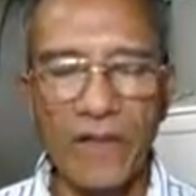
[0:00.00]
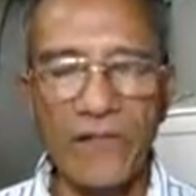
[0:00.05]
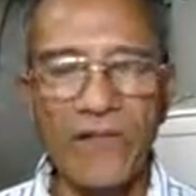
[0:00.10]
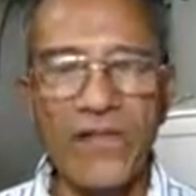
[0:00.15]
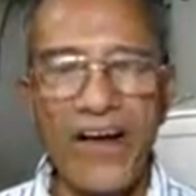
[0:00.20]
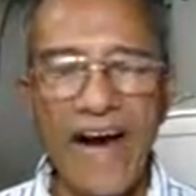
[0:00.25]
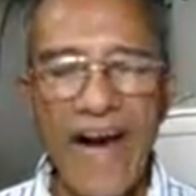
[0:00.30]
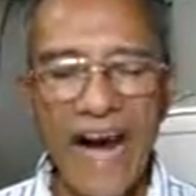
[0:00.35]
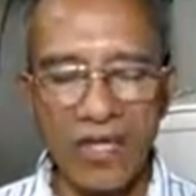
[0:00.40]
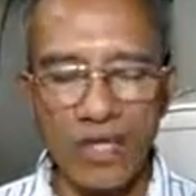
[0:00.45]

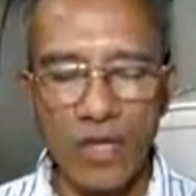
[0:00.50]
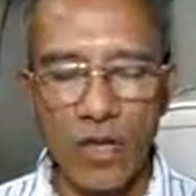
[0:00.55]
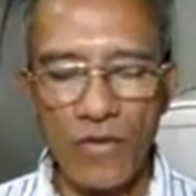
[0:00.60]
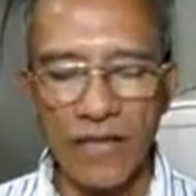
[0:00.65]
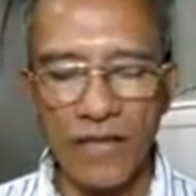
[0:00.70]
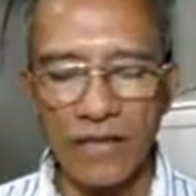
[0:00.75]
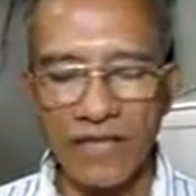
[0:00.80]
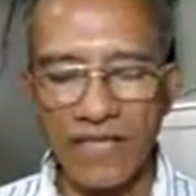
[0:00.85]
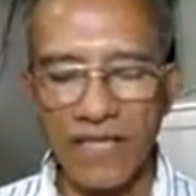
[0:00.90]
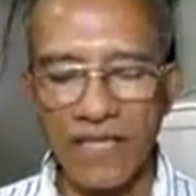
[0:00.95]
Their
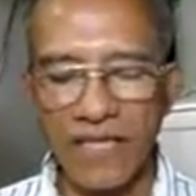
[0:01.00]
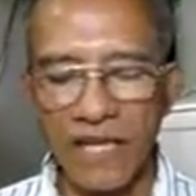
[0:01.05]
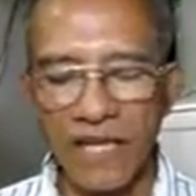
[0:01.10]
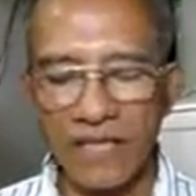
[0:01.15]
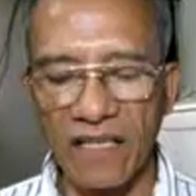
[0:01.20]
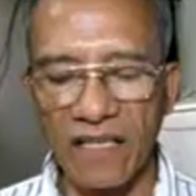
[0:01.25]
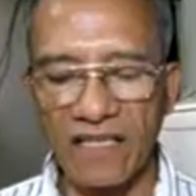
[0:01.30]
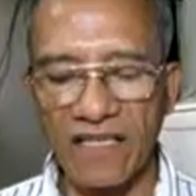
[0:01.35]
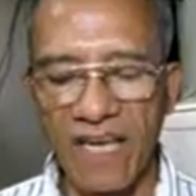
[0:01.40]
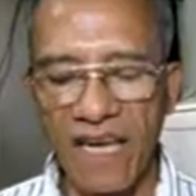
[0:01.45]
argument is
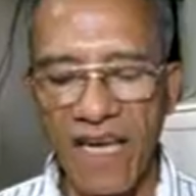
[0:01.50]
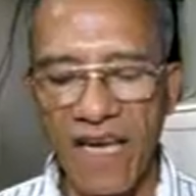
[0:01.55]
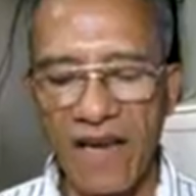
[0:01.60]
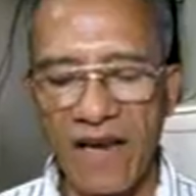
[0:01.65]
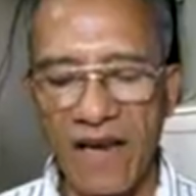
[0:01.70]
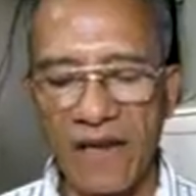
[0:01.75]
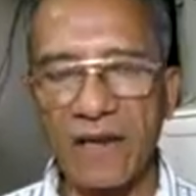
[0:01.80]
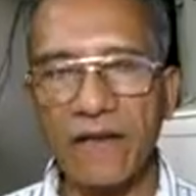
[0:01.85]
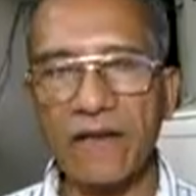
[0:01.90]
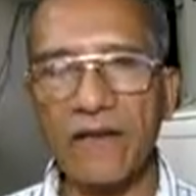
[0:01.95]
that the
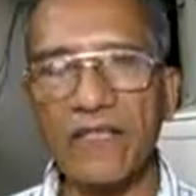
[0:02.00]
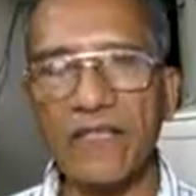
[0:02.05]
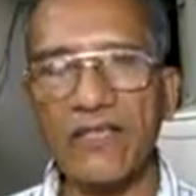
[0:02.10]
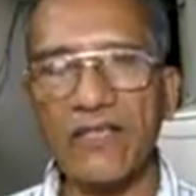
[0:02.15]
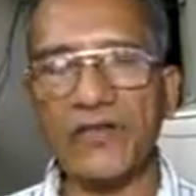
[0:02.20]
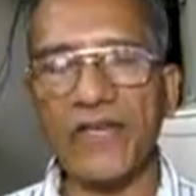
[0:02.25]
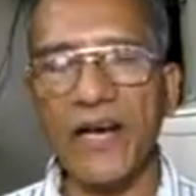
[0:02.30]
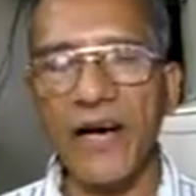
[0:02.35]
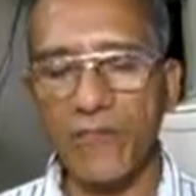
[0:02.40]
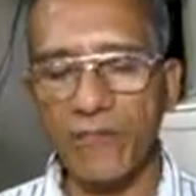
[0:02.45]
zeal,
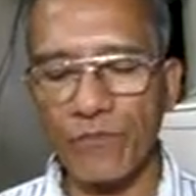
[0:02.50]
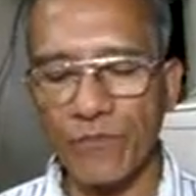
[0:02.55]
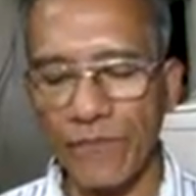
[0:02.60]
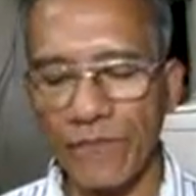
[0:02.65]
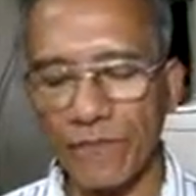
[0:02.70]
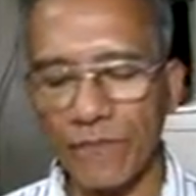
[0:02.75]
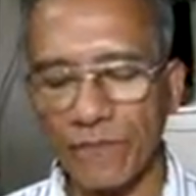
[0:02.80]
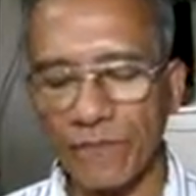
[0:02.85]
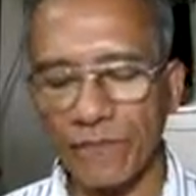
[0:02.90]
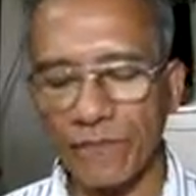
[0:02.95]

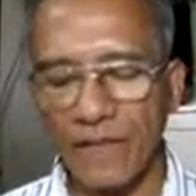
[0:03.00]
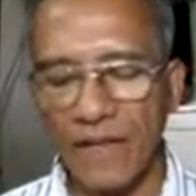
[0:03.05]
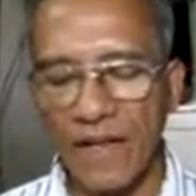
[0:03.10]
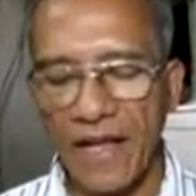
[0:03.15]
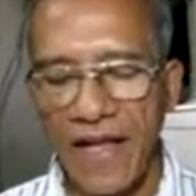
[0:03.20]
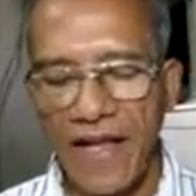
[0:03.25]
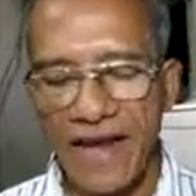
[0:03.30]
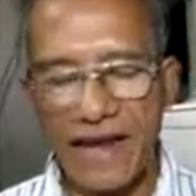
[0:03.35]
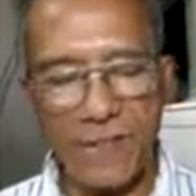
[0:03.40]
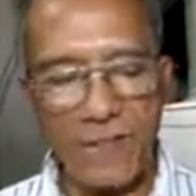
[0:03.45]
trumpet,
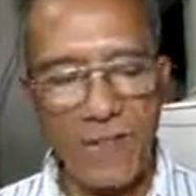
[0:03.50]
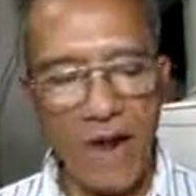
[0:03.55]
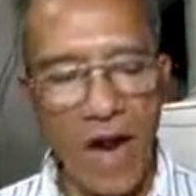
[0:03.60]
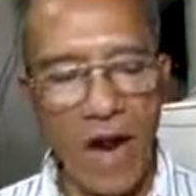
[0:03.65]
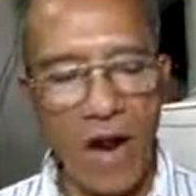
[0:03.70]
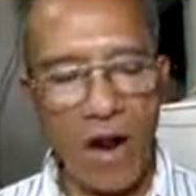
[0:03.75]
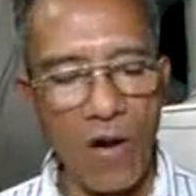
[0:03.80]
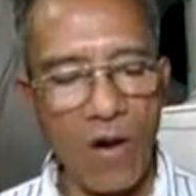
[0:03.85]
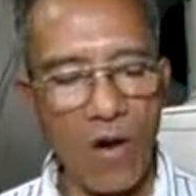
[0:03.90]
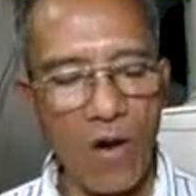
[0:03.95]
and
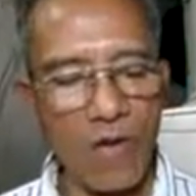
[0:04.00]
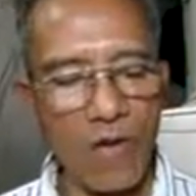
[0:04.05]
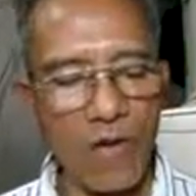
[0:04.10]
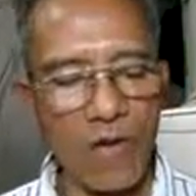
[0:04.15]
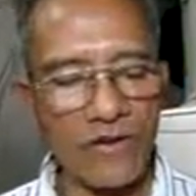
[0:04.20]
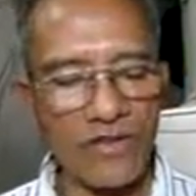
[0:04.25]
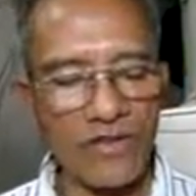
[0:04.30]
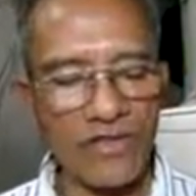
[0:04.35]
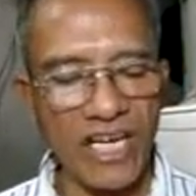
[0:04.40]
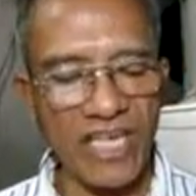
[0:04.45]
bowl
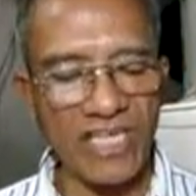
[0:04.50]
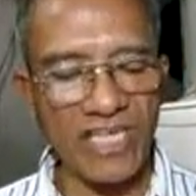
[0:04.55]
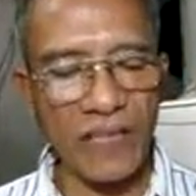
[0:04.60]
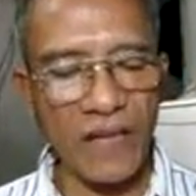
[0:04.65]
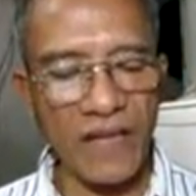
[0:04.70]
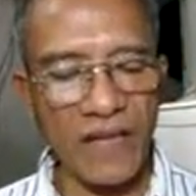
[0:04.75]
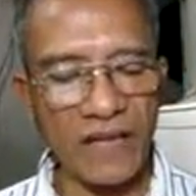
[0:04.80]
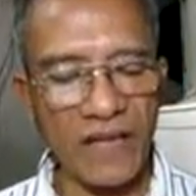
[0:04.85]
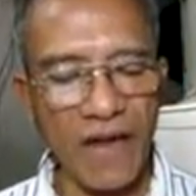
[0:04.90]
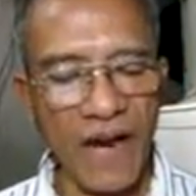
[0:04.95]

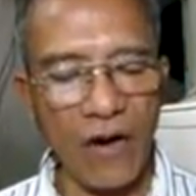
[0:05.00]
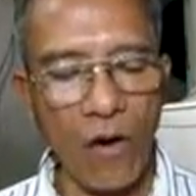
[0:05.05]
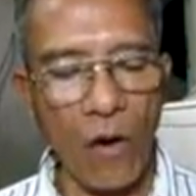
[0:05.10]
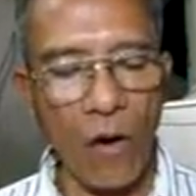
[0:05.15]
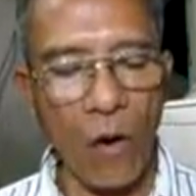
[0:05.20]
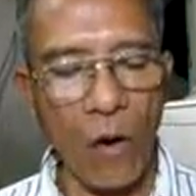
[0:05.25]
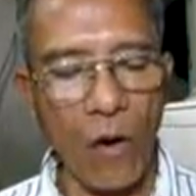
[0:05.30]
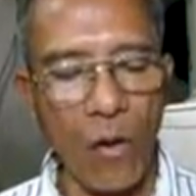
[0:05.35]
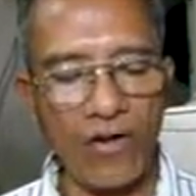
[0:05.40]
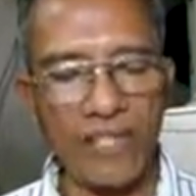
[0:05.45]
judgment are
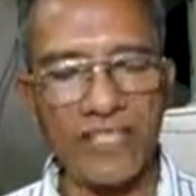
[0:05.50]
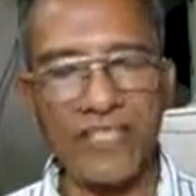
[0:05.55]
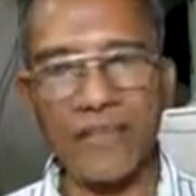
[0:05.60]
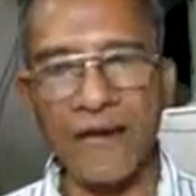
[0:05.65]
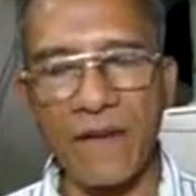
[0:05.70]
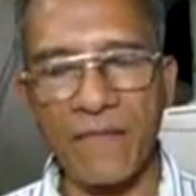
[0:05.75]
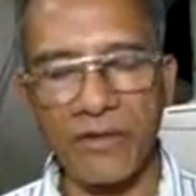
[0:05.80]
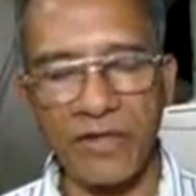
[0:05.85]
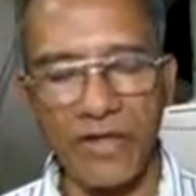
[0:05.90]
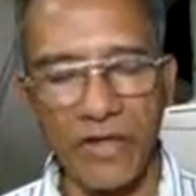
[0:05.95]
all
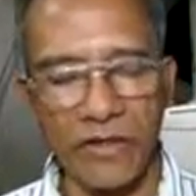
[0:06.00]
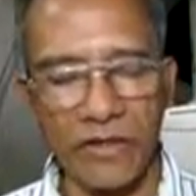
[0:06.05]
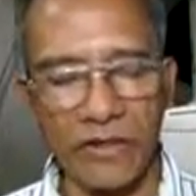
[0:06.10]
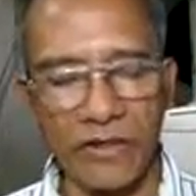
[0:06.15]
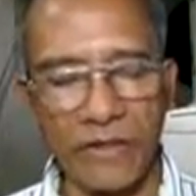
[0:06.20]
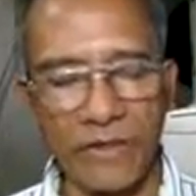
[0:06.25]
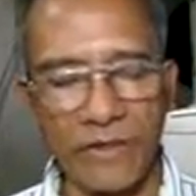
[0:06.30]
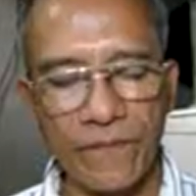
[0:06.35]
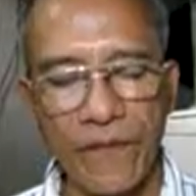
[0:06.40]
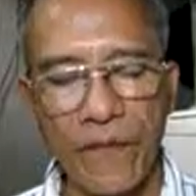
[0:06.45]

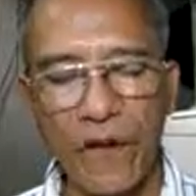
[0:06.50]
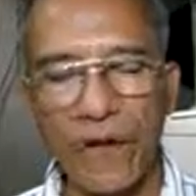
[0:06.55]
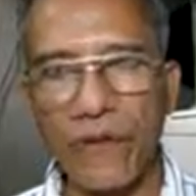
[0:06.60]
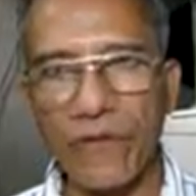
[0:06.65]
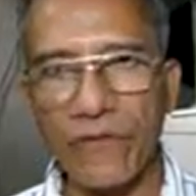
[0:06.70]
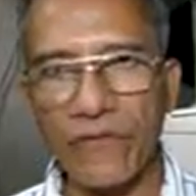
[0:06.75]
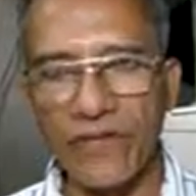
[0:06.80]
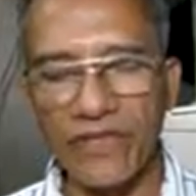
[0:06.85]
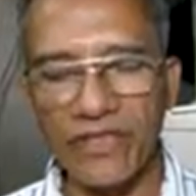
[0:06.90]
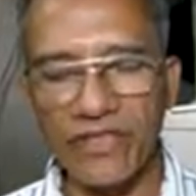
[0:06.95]
descriptions
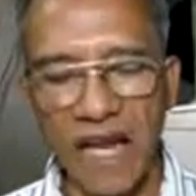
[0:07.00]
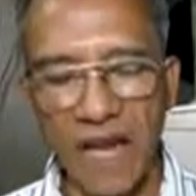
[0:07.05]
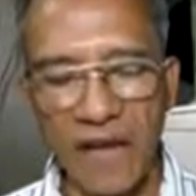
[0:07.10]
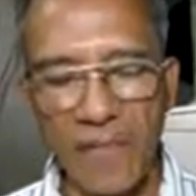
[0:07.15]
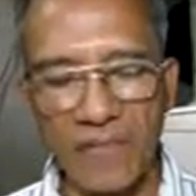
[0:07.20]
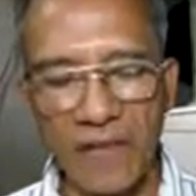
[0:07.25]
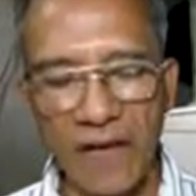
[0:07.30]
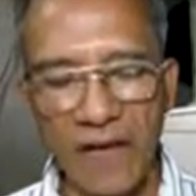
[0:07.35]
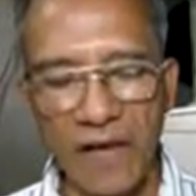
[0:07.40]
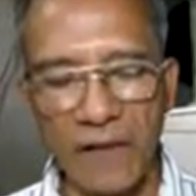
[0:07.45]
of the
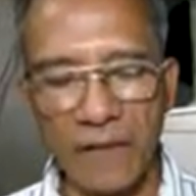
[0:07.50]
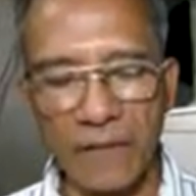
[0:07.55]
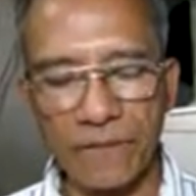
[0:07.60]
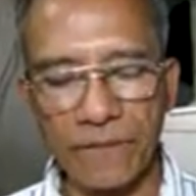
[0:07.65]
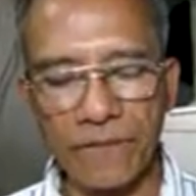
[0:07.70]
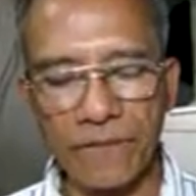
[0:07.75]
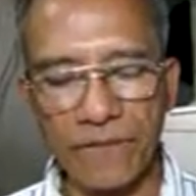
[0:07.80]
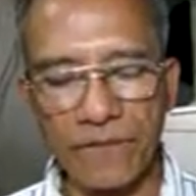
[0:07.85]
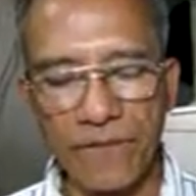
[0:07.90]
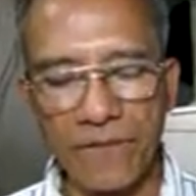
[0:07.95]
same thing,
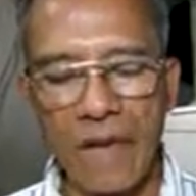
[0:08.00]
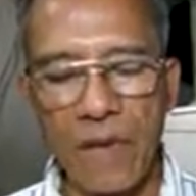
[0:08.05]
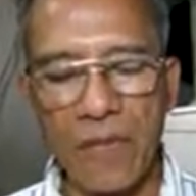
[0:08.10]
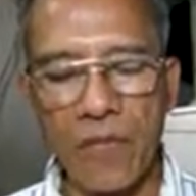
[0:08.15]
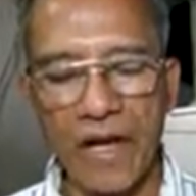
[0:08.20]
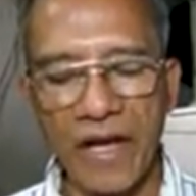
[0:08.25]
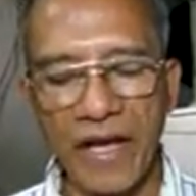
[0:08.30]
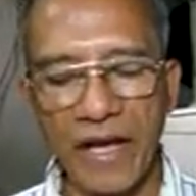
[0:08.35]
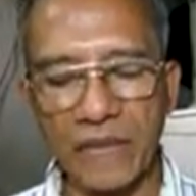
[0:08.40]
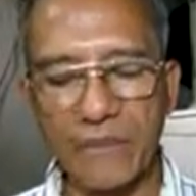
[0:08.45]

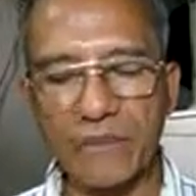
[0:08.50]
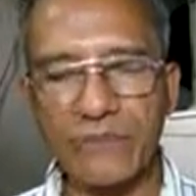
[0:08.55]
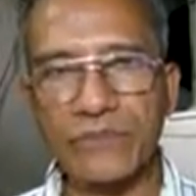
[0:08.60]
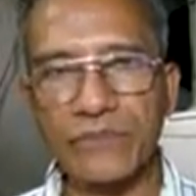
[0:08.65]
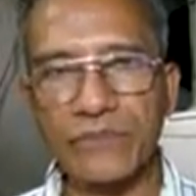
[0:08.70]
namely,